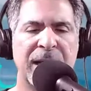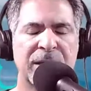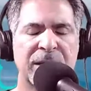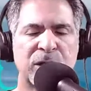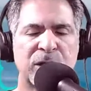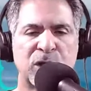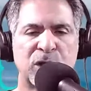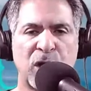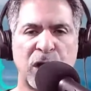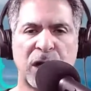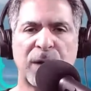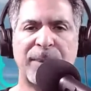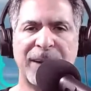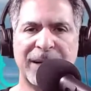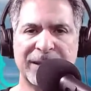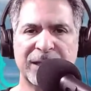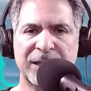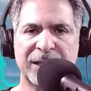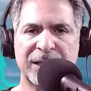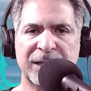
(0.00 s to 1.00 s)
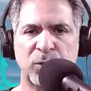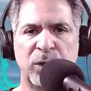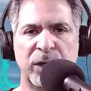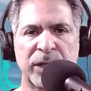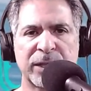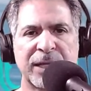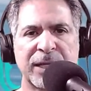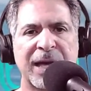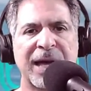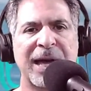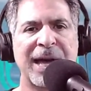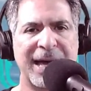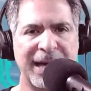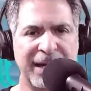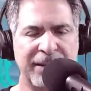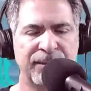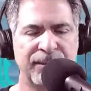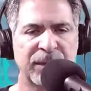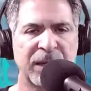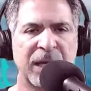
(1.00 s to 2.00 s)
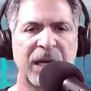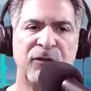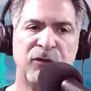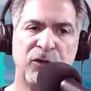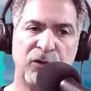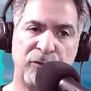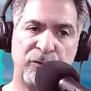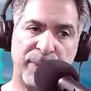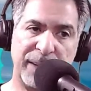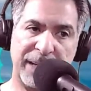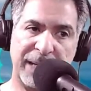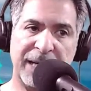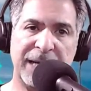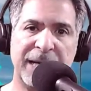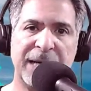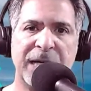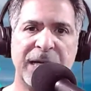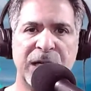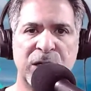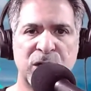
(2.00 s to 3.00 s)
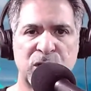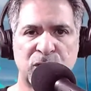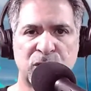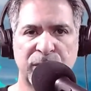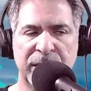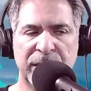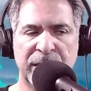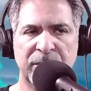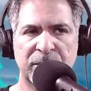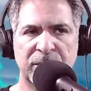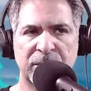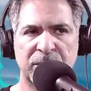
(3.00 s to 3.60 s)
to talk about this was, hey, if you've been in an injury,